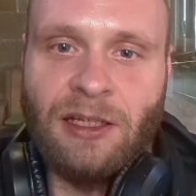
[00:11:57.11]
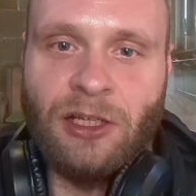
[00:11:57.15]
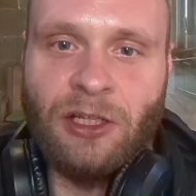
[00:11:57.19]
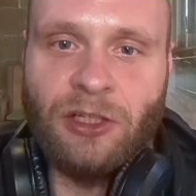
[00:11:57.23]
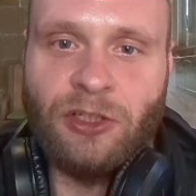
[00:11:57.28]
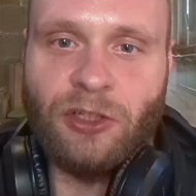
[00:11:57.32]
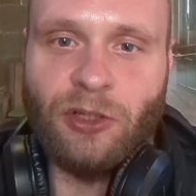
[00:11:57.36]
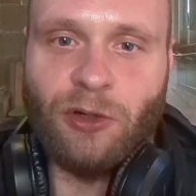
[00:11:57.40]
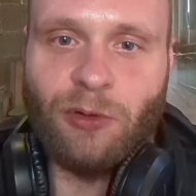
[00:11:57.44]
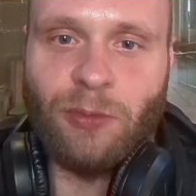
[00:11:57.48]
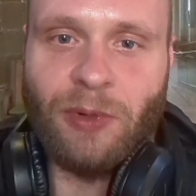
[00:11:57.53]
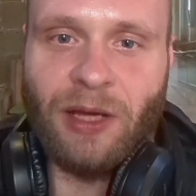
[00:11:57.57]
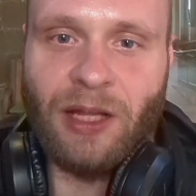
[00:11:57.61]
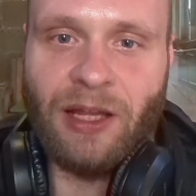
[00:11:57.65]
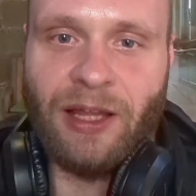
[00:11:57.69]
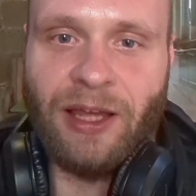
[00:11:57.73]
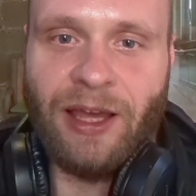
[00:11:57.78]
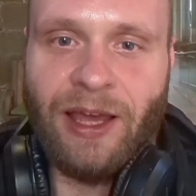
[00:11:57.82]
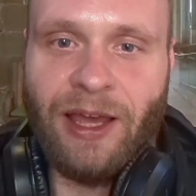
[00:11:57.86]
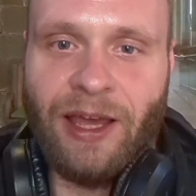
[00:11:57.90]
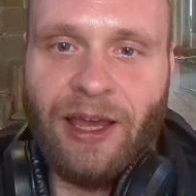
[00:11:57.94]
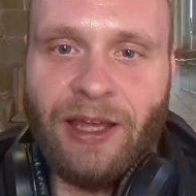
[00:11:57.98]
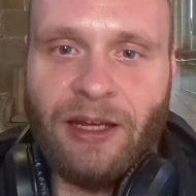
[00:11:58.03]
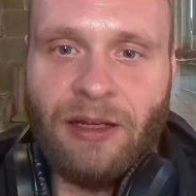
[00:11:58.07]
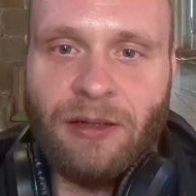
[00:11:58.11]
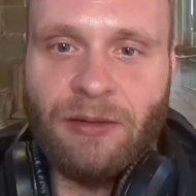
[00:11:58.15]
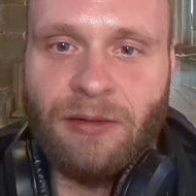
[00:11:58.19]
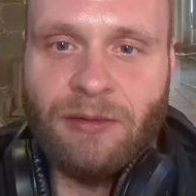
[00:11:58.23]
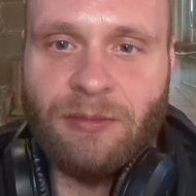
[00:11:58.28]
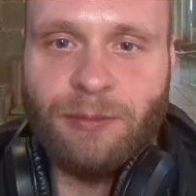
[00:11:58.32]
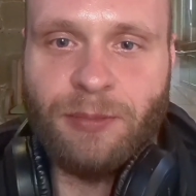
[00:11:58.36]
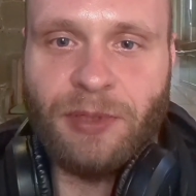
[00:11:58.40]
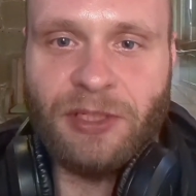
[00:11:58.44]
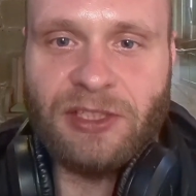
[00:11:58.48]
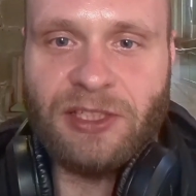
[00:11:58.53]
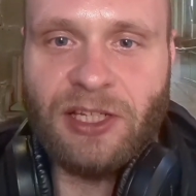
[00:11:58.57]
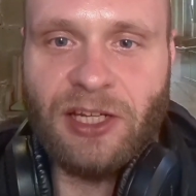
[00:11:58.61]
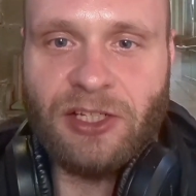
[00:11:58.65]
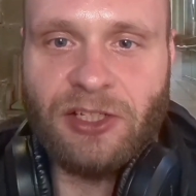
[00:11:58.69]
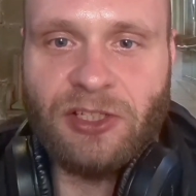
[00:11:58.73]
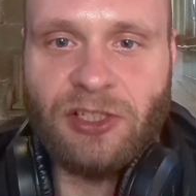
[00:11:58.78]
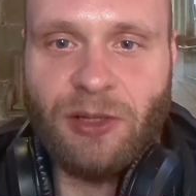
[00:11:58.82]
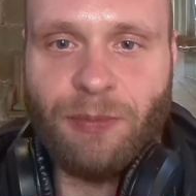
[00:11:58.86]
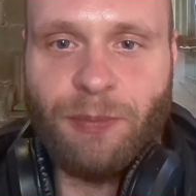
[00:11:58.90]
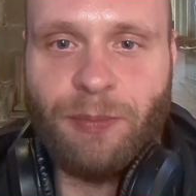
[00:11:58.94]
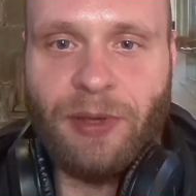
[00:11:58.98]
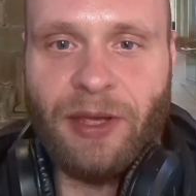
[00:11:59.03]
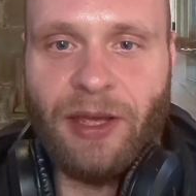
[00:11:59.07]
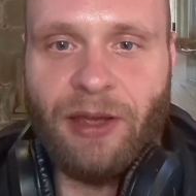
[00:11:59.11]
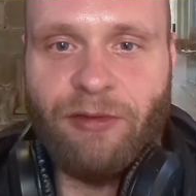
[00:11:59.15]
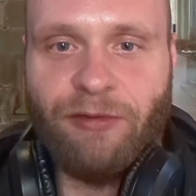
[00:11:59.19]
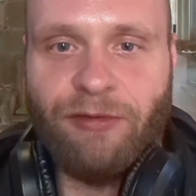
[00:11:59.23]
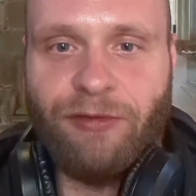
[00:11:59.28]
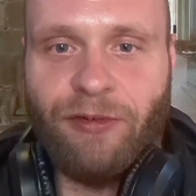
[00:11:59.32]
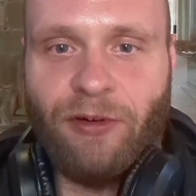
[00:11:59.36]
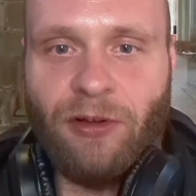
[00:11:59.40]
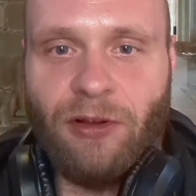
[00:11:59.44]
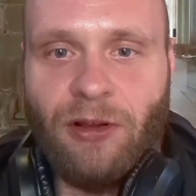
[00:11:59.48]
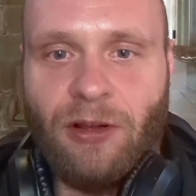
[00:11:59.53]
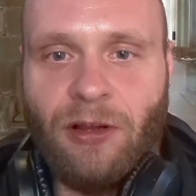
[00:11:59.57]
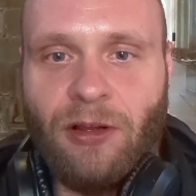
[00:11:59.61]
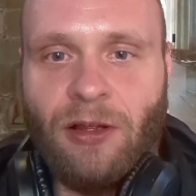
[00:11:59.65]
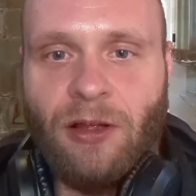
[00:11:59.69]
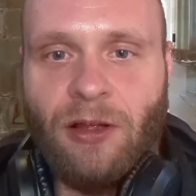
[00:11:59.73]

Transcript: humiliating, potentially painful,